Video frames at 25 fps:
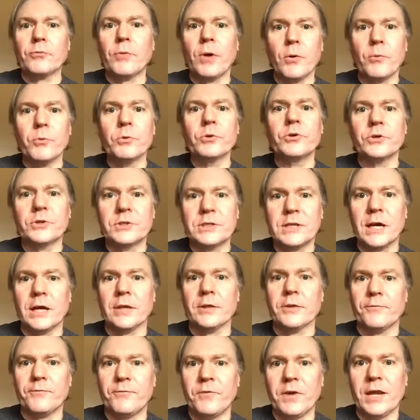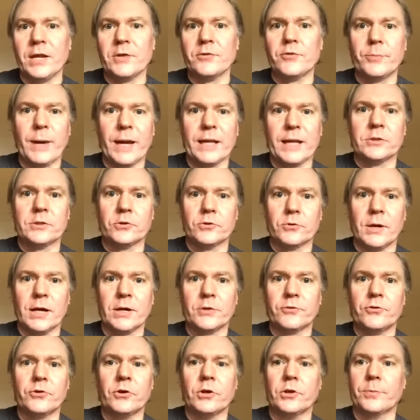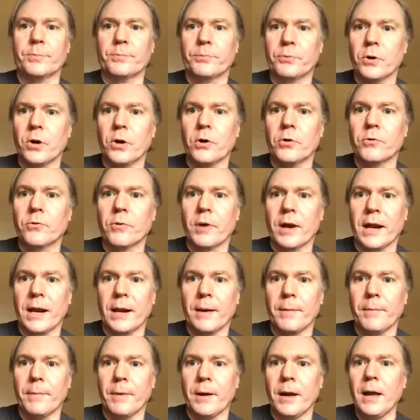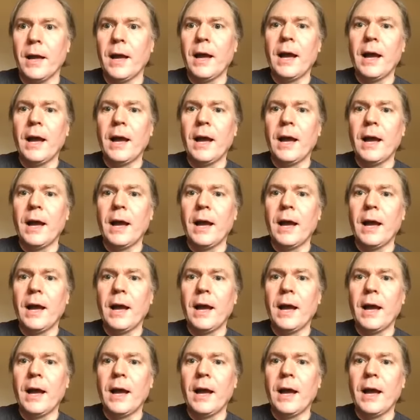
What would you tell the fans about the direction of the program?